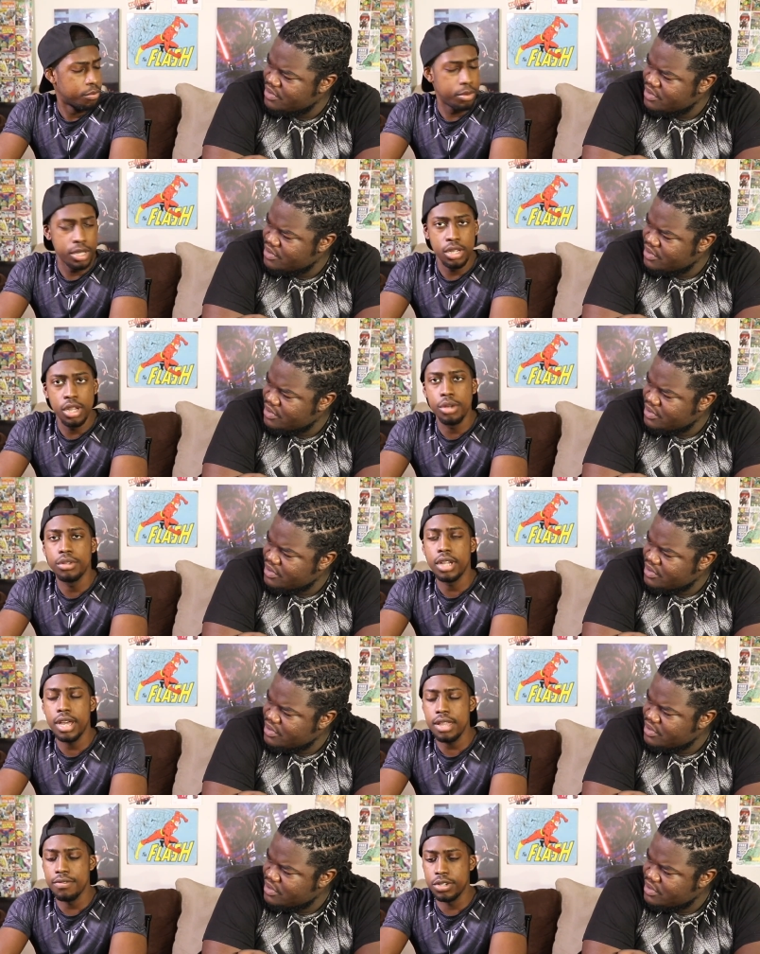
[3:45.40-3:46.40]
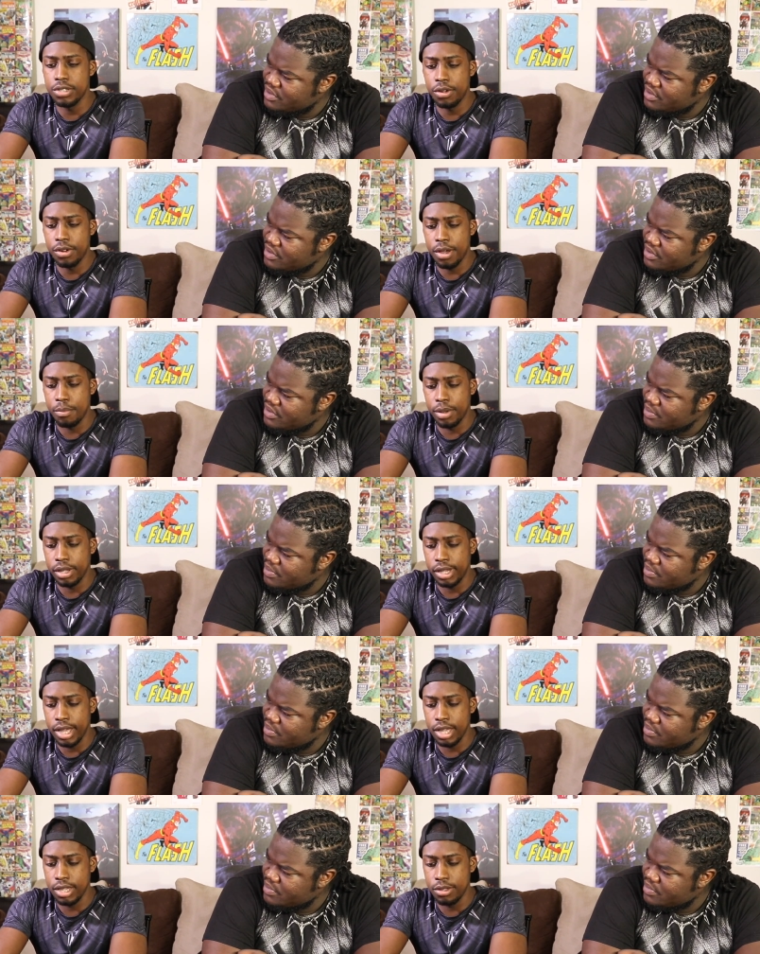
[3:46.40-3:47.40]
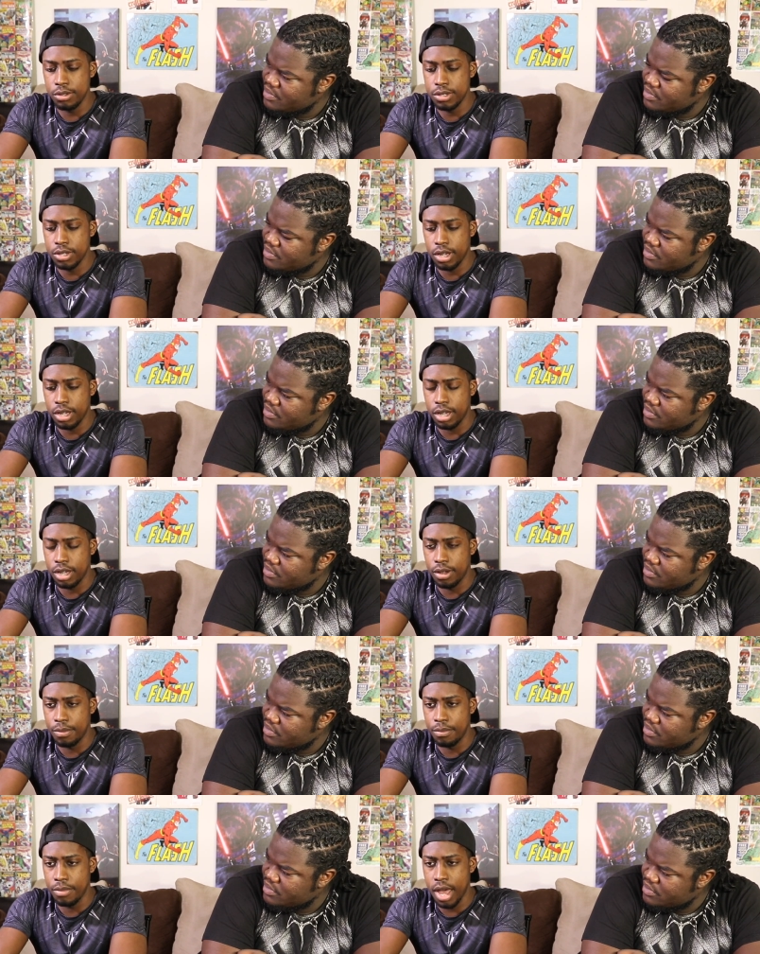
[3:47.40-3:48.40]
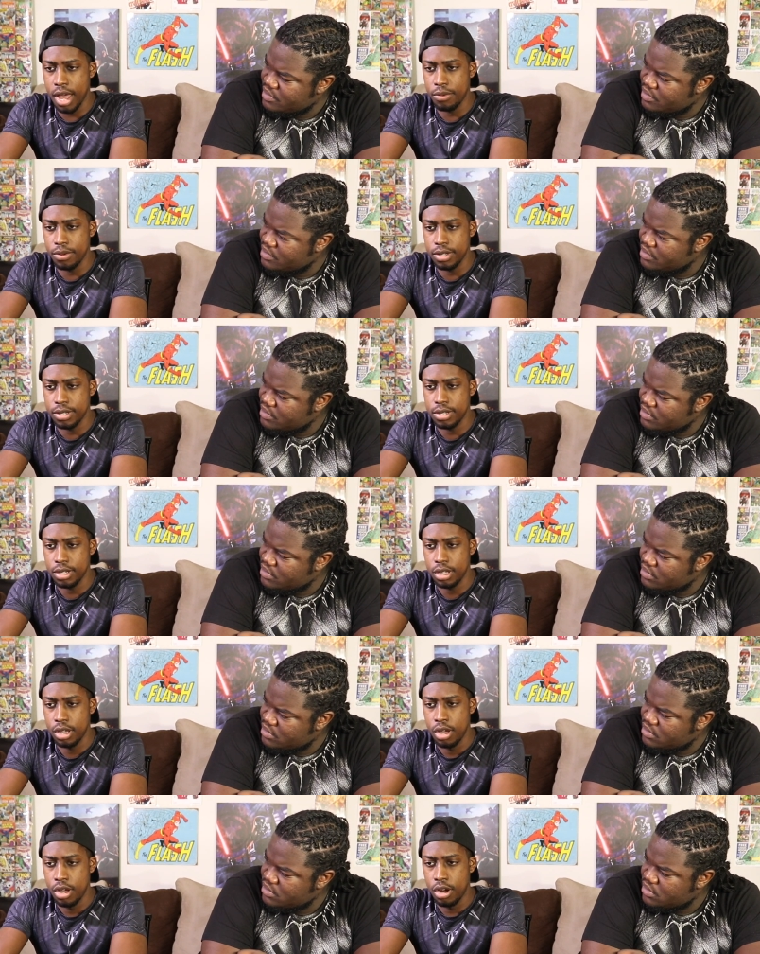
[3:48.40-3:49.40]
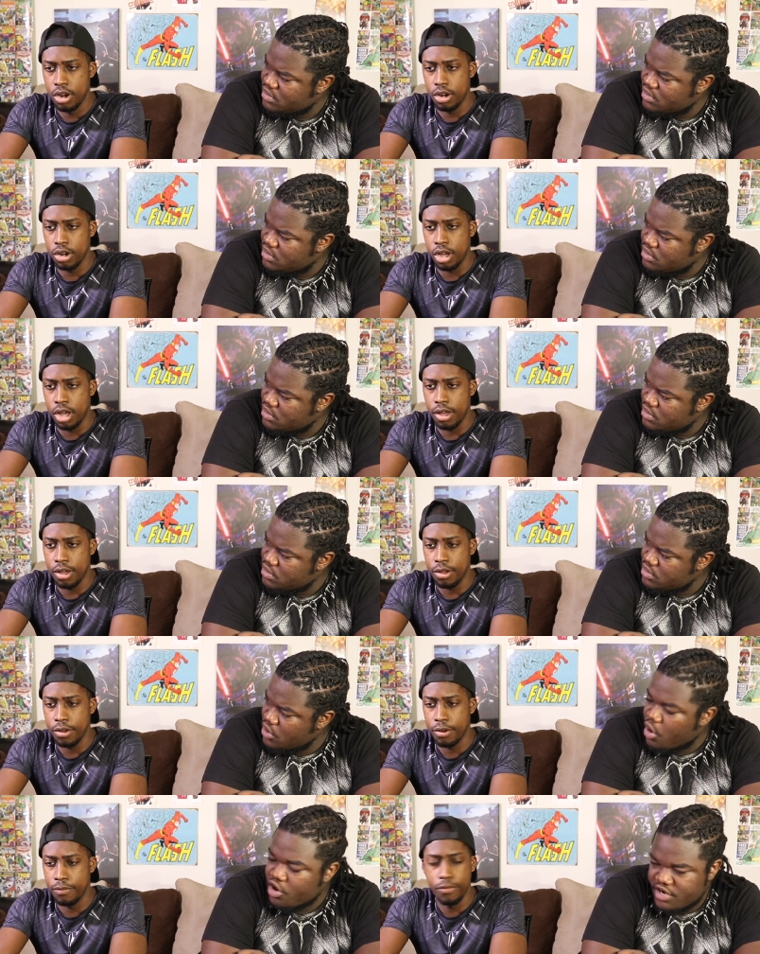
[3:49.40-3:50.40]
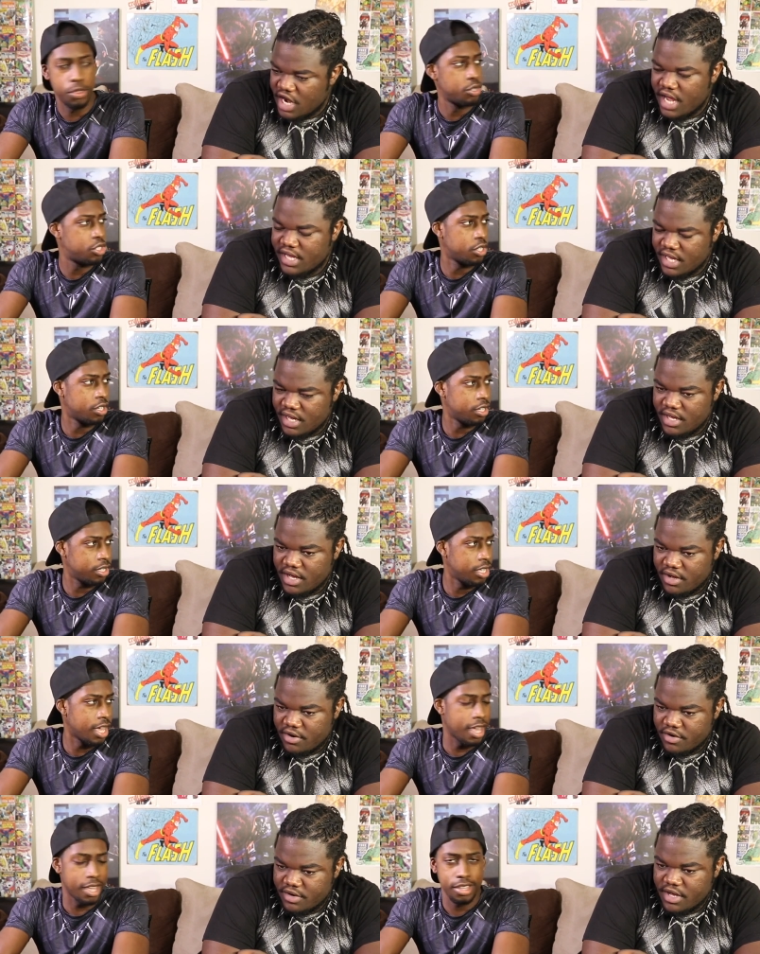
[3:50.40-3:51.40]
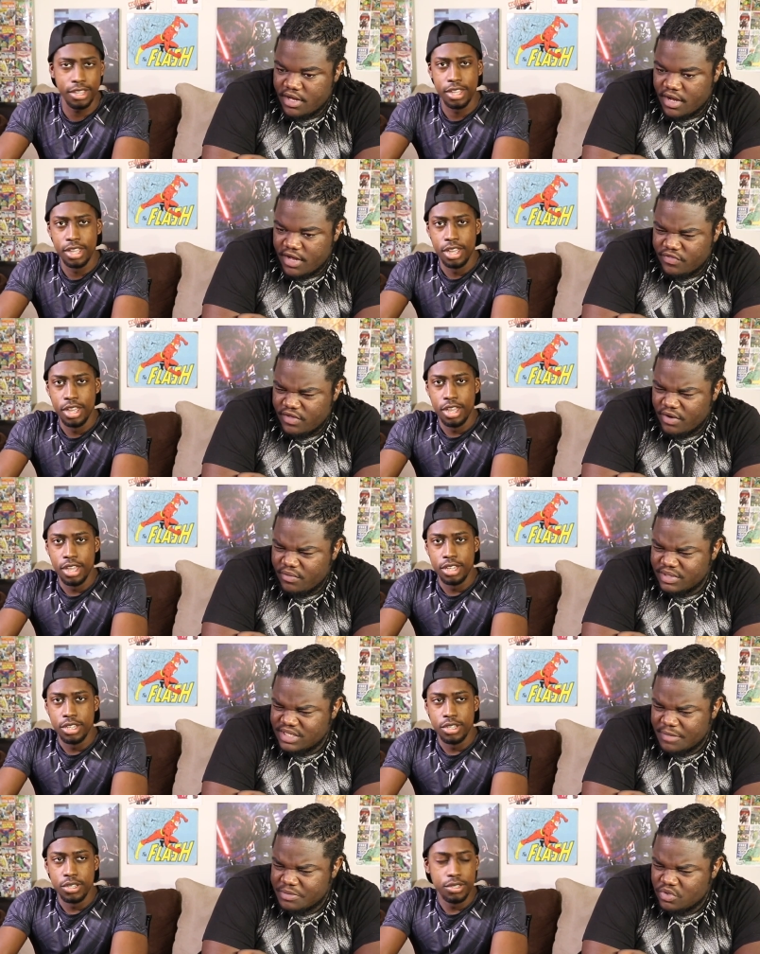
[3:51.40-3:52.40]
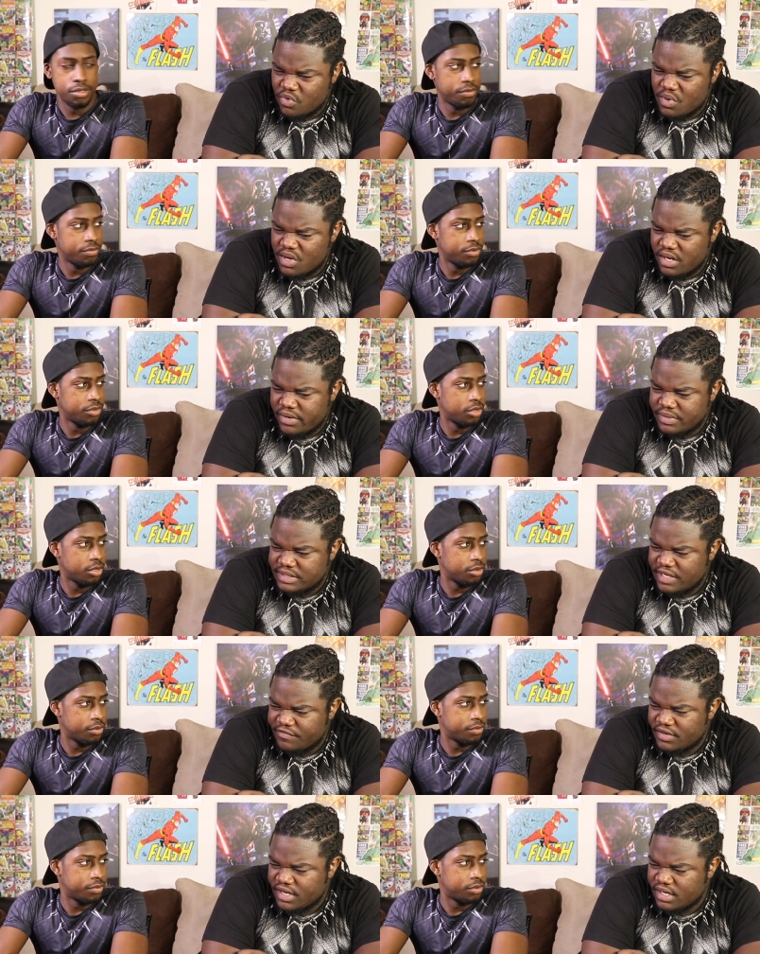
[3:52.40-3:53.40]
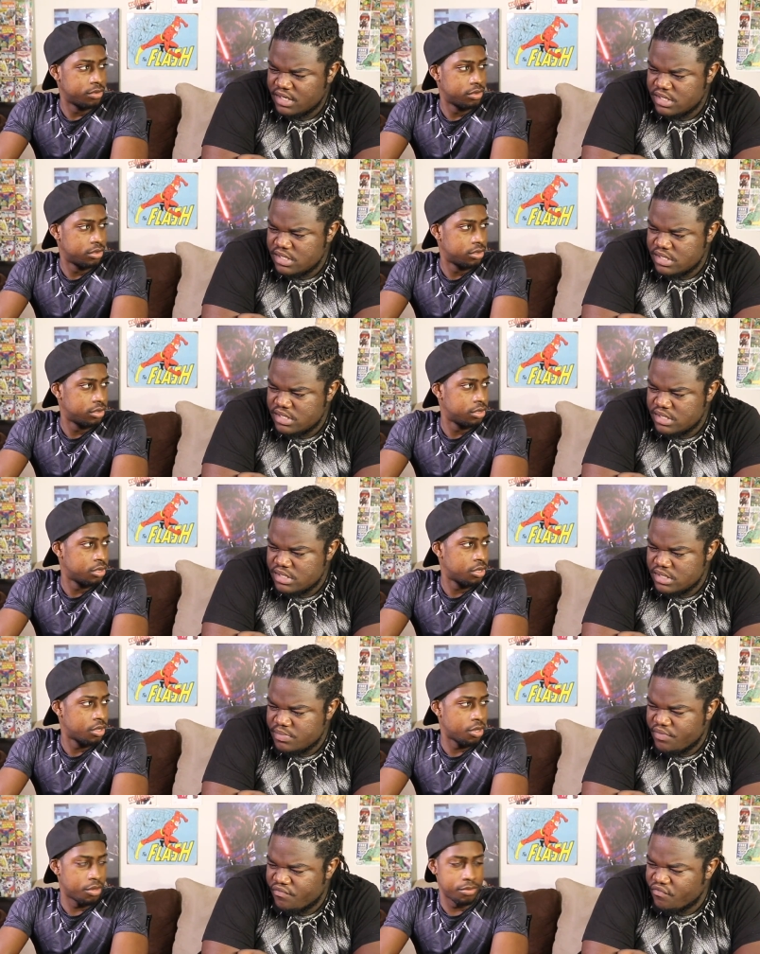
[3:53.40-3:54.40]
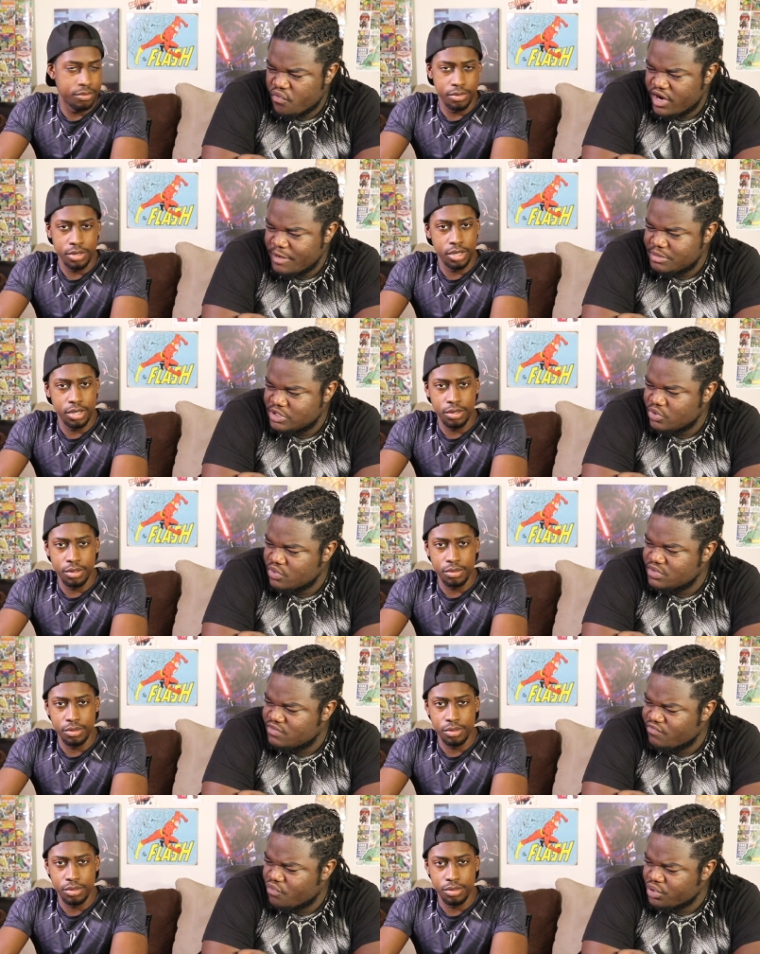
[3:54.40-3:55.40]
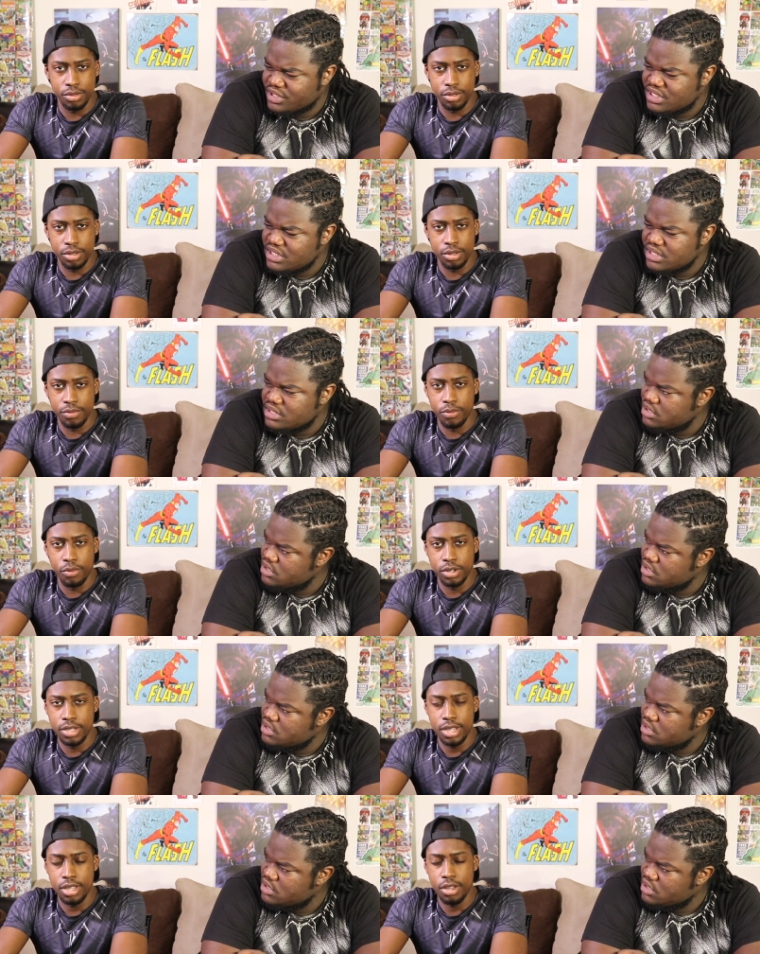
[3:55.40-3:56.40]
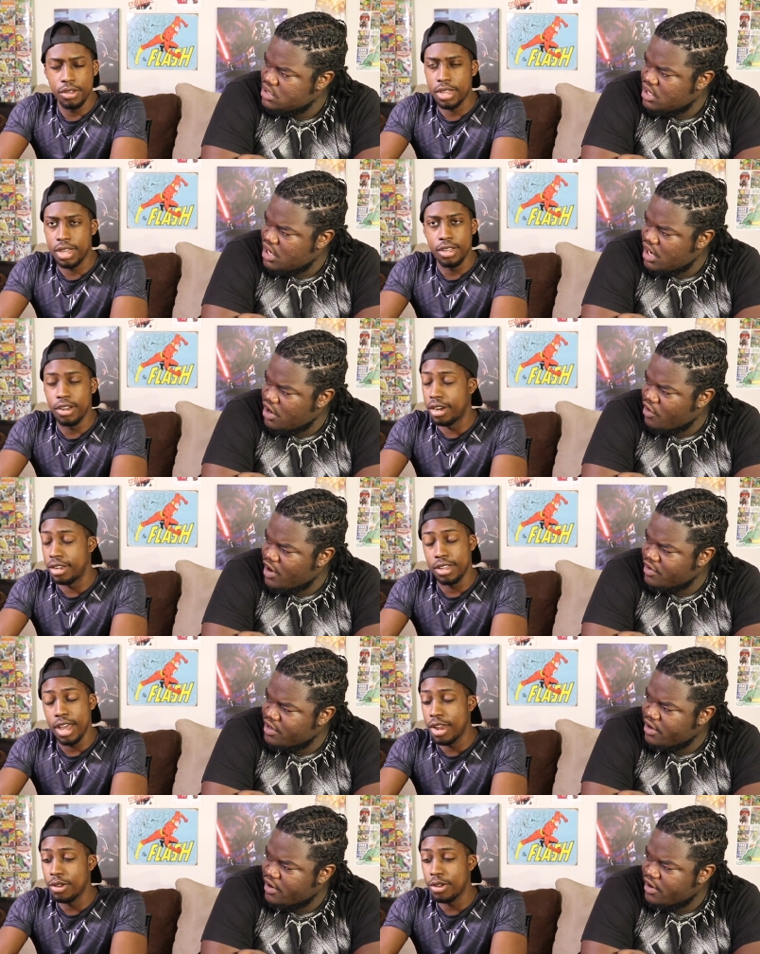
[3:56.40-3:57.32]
Speaker 1: But no, not even showed up. But like you saw um Iris her uh oh her, her dying yeah yeah yeah, her,
Speaker 2: yeah. I, I wasn't episode one it was definitely before episode
Speaker 1: 14 14 okay around right.